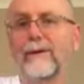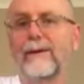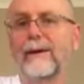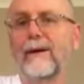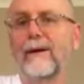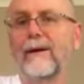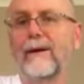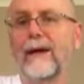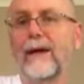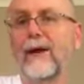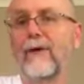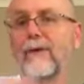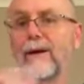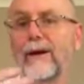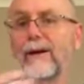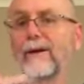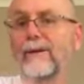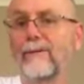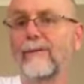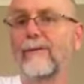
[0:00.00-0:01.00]
you know,
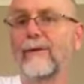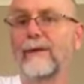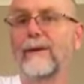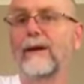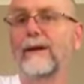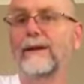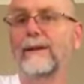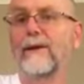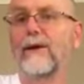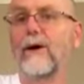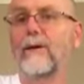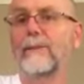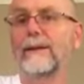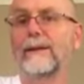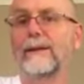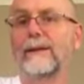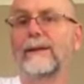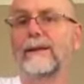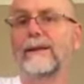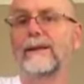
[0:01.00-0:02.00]
hearing what those time
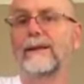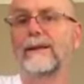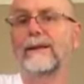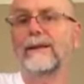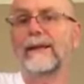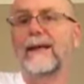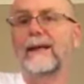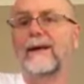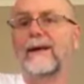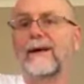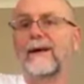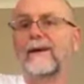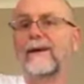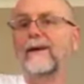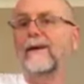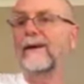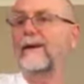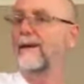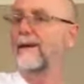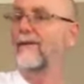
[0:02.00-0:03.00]
signatures sound like.
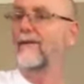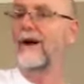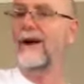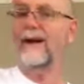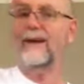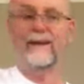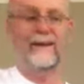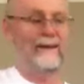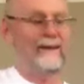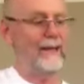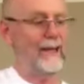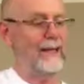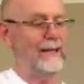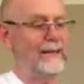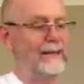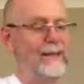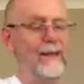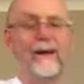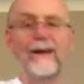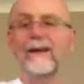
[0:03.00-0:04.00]
Great,
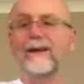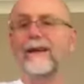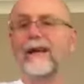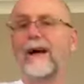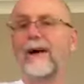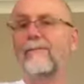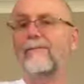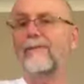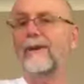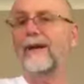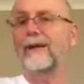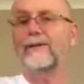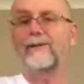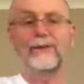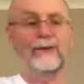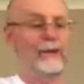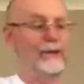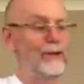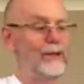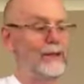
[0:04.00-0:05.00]
thanks a lot. Thanks
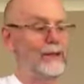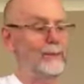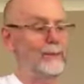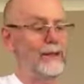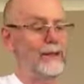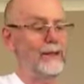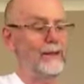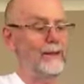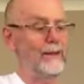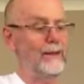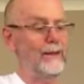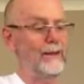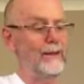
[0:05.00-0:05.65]
for joining me.